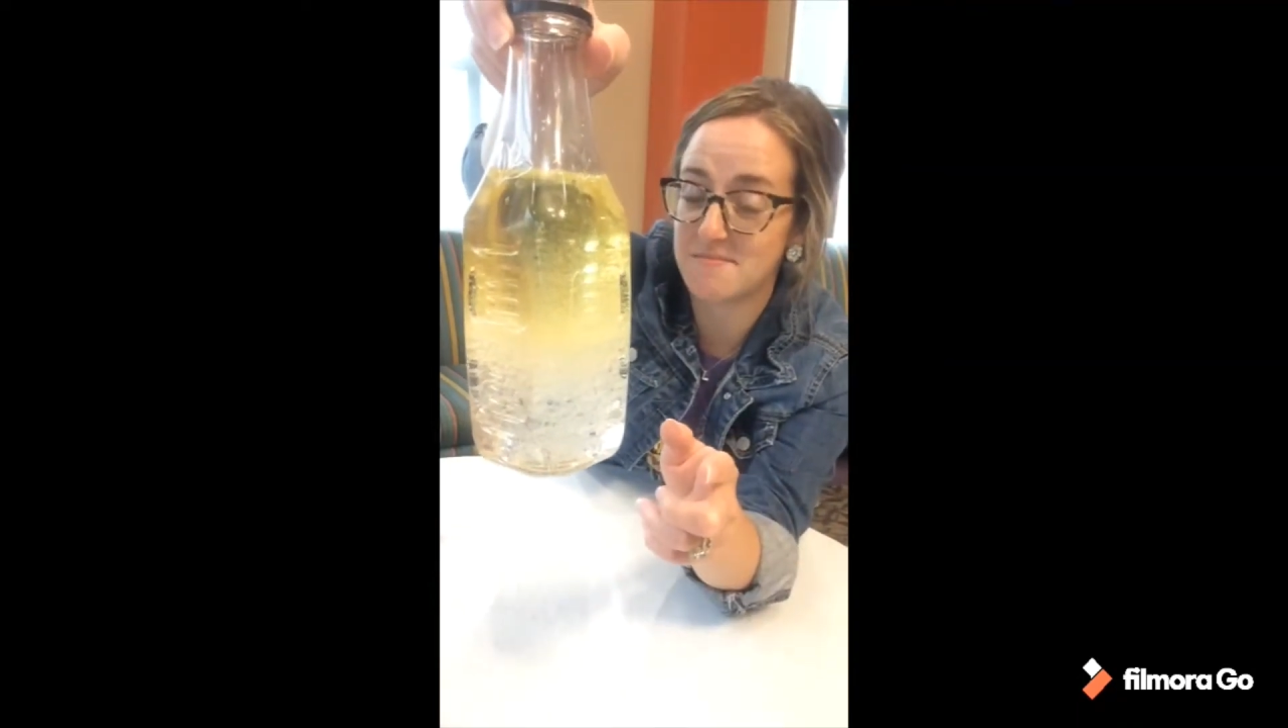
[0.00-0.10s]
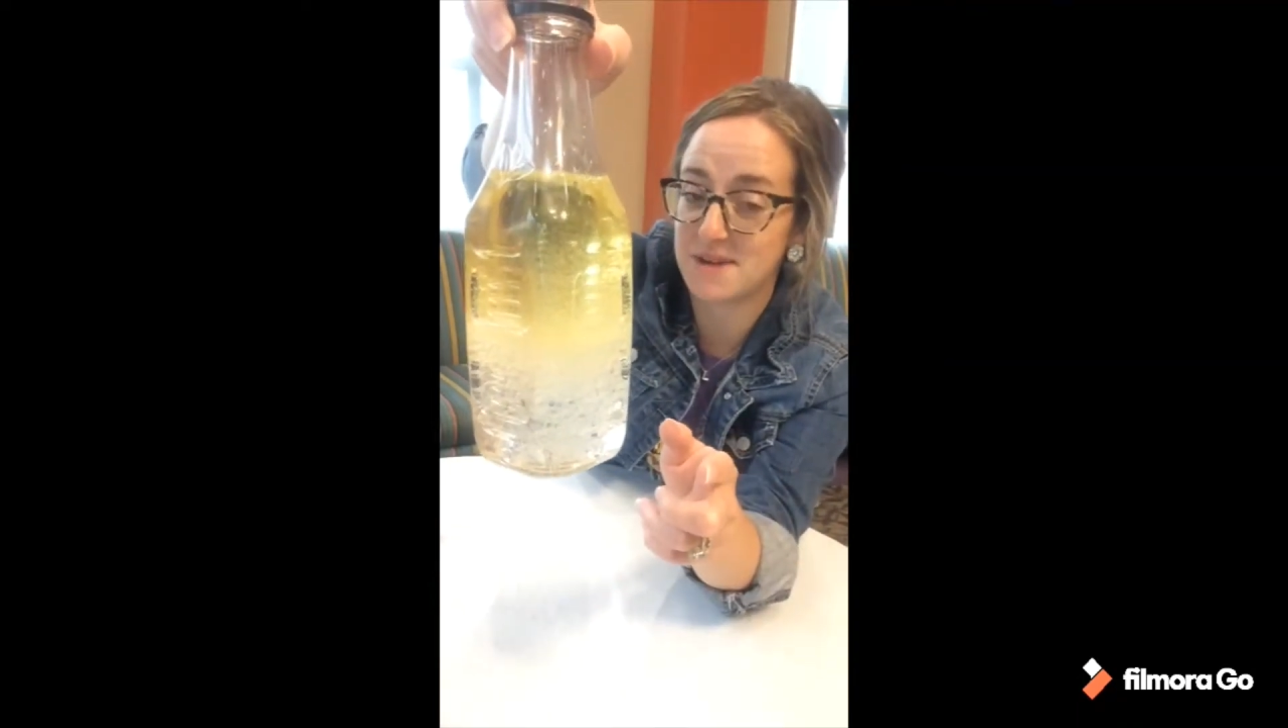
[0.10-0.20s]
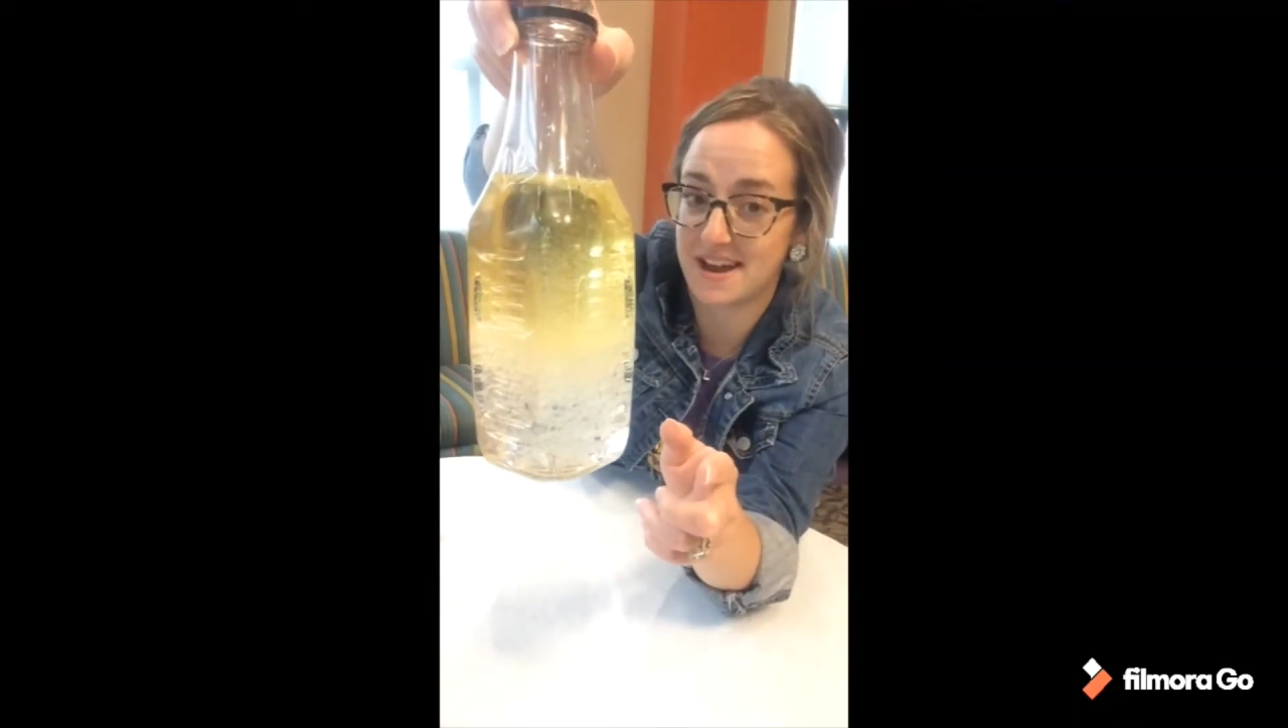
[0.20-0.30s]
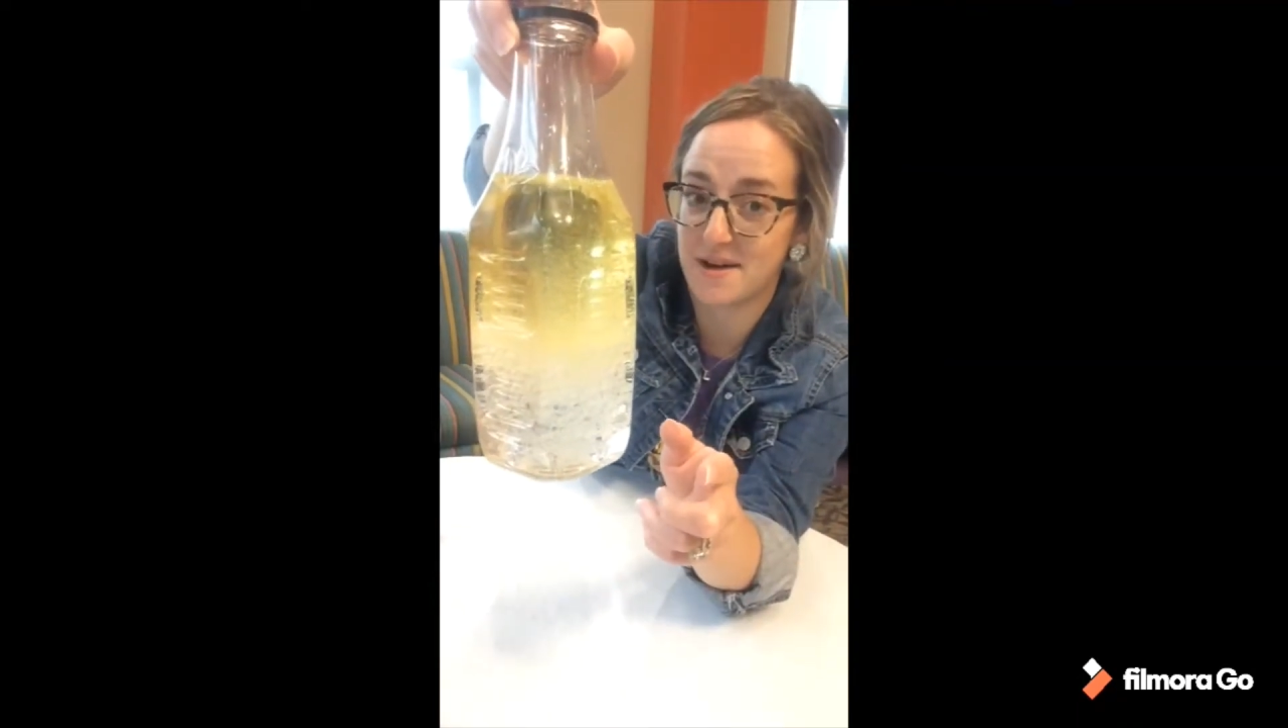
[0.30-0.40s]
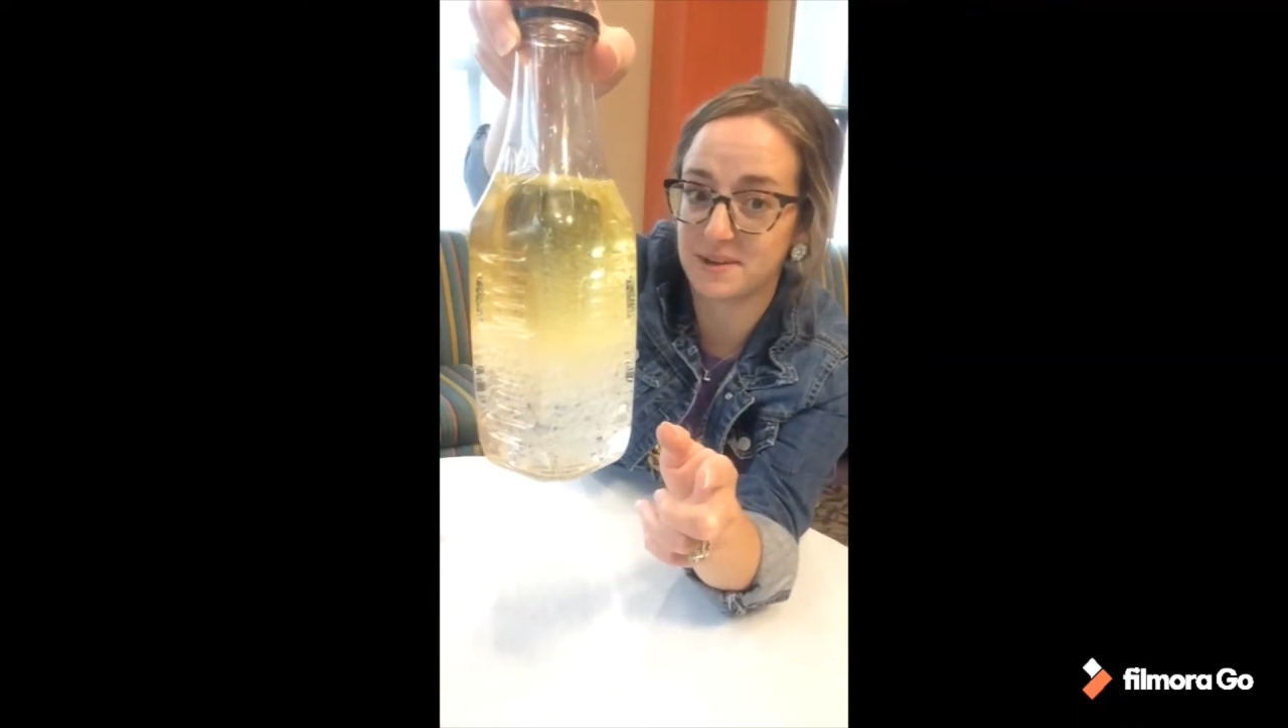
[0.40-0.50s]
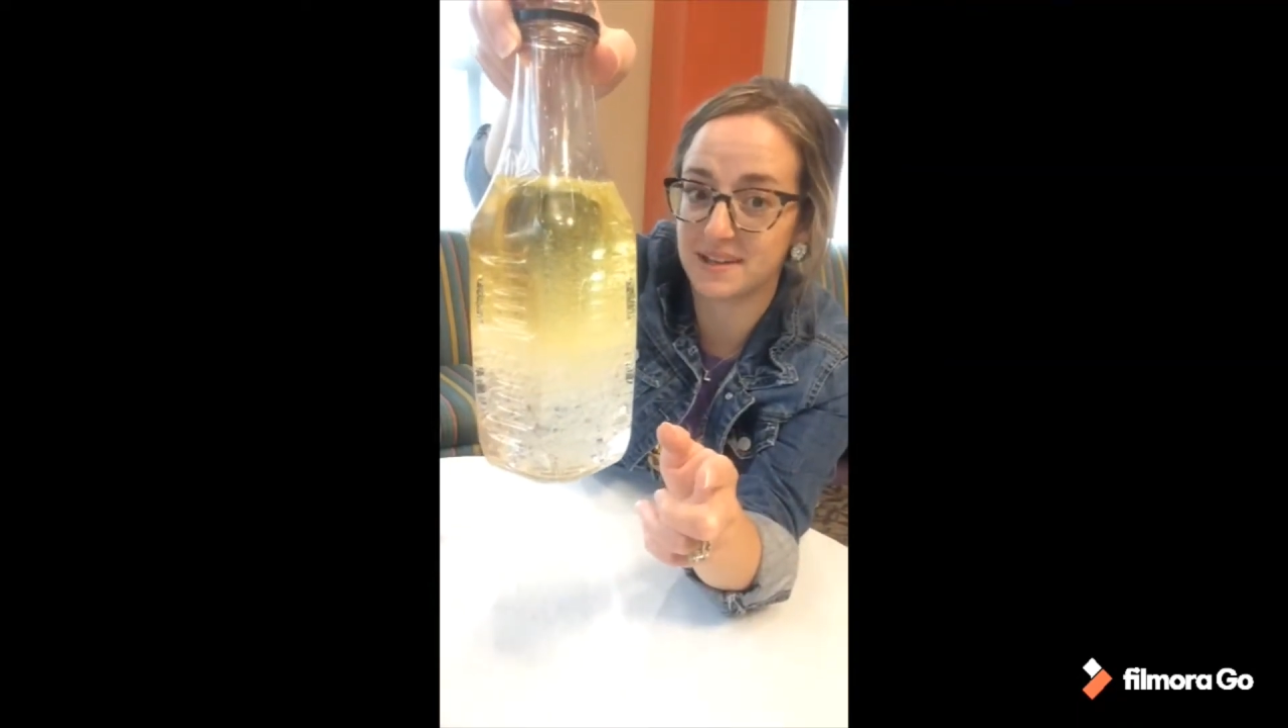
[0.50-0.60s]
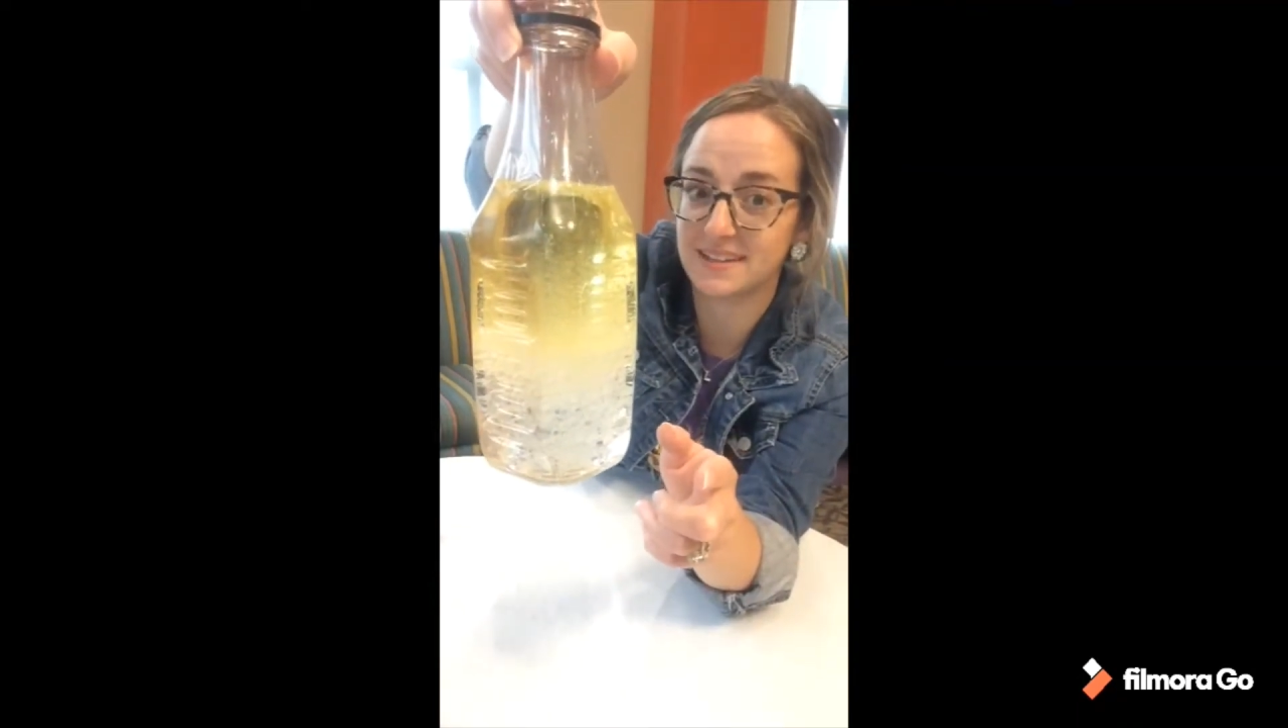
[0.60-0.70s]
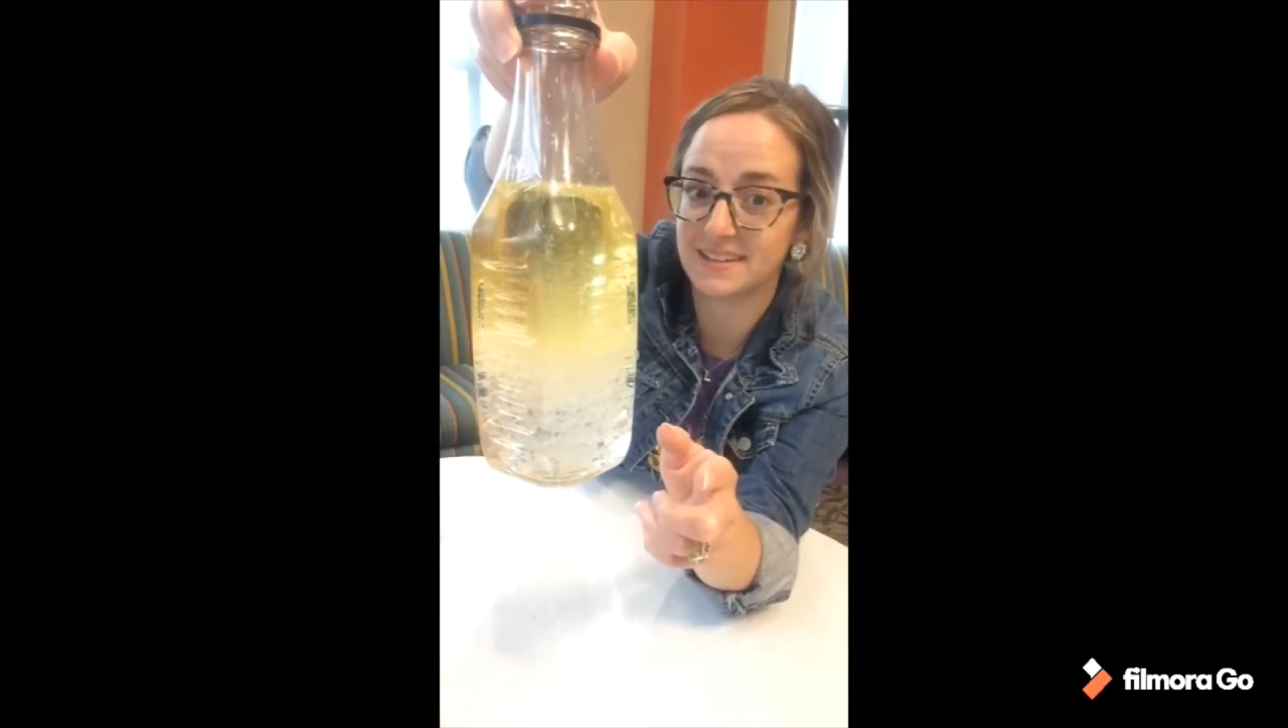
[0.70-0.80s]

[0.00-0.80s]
might happen?